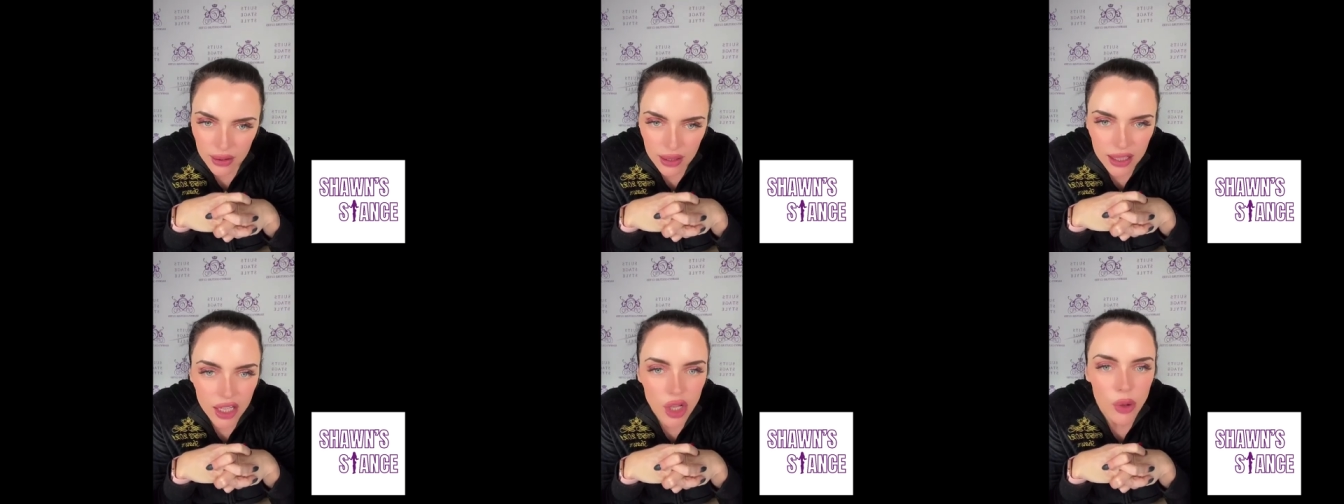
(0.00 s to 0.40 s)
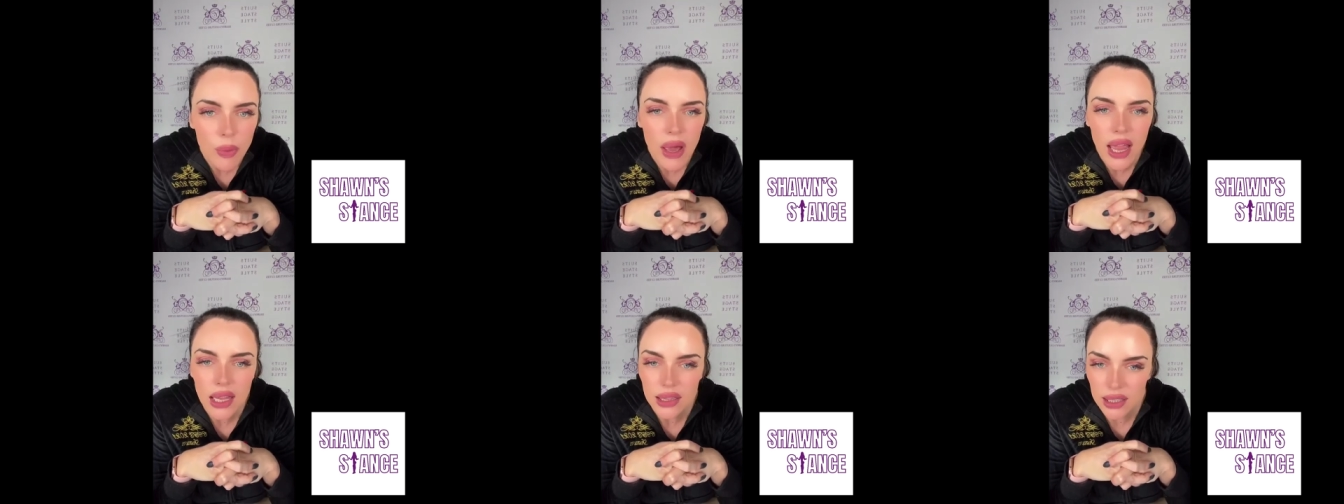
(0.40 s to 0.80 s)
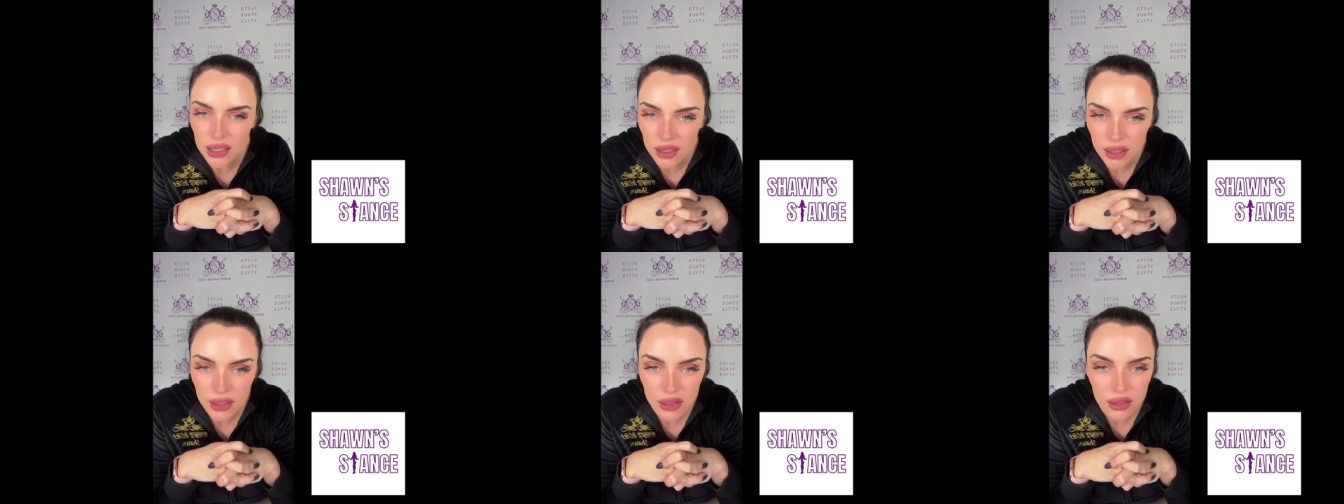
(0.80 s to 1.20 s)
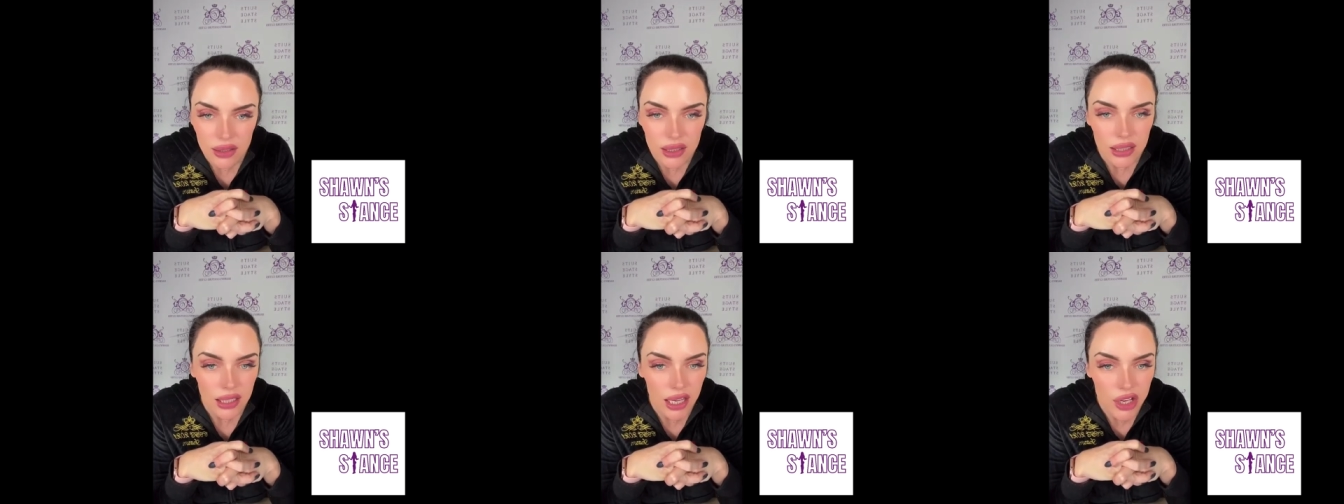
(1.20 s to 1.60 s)
Little by little,
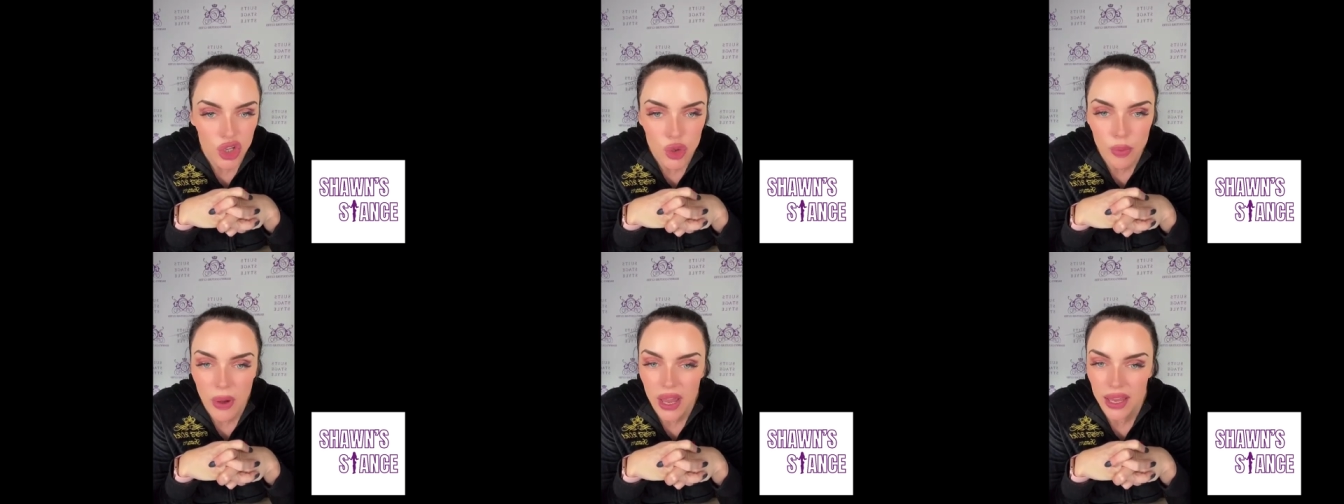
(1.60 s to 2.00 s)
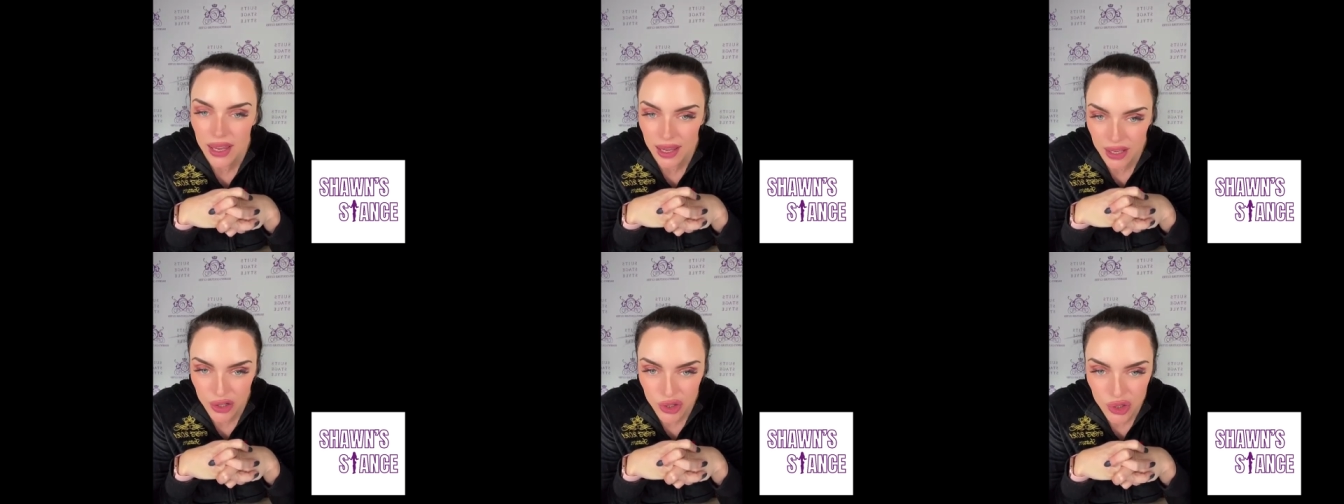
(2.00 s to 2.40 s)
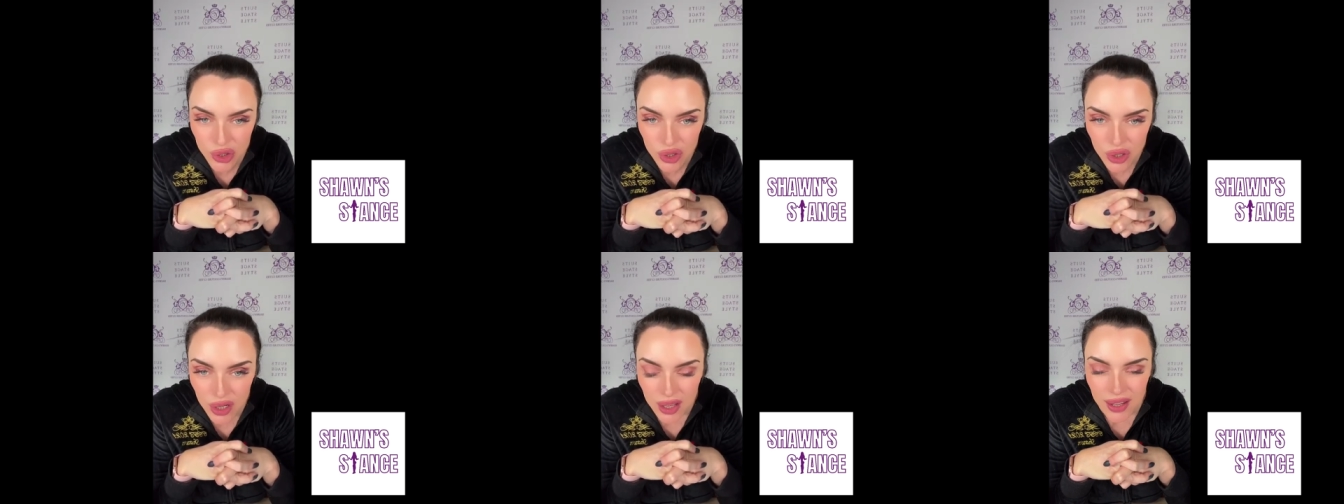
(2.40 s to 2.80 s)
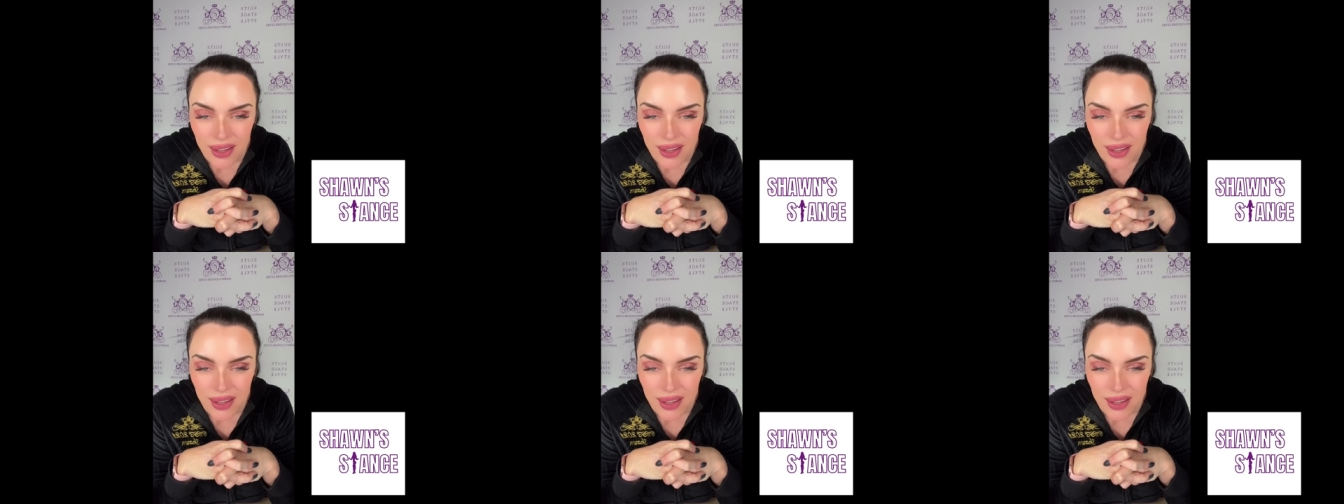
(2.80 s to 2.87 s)
inch by inch.